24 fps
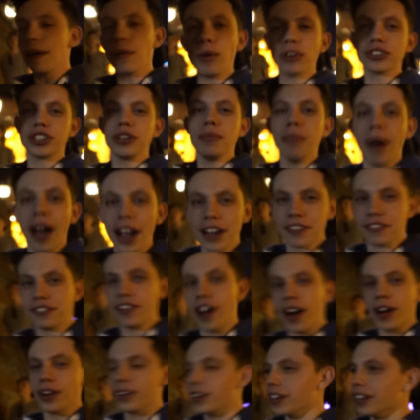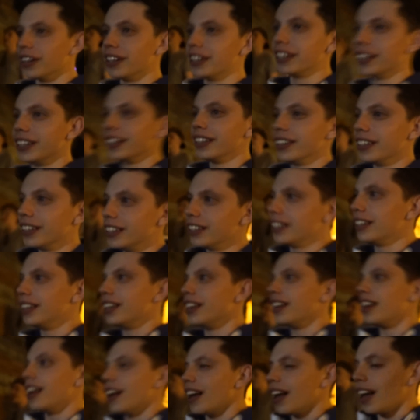It wasn't my fault!
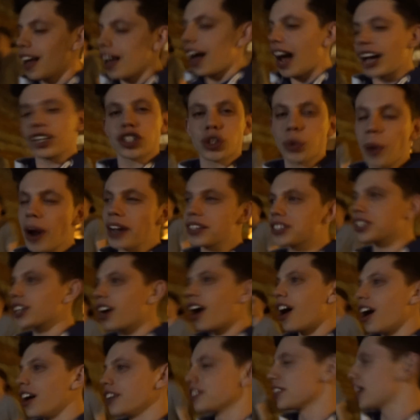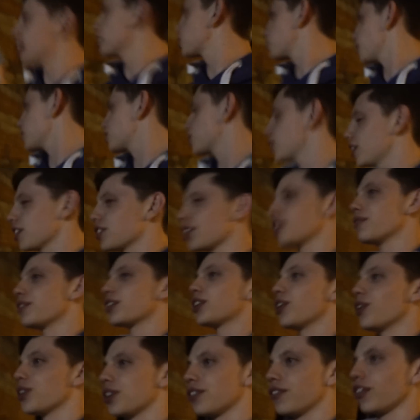I swear to God, I
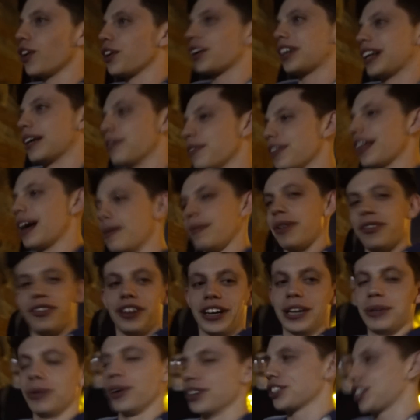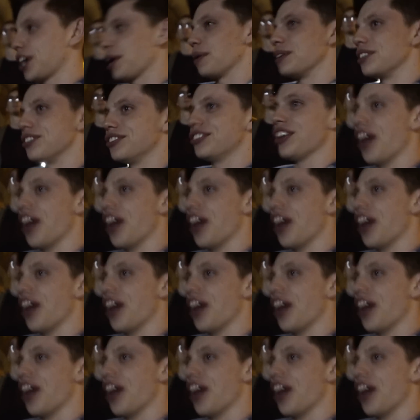don't record a vlog clip without my fucking watch going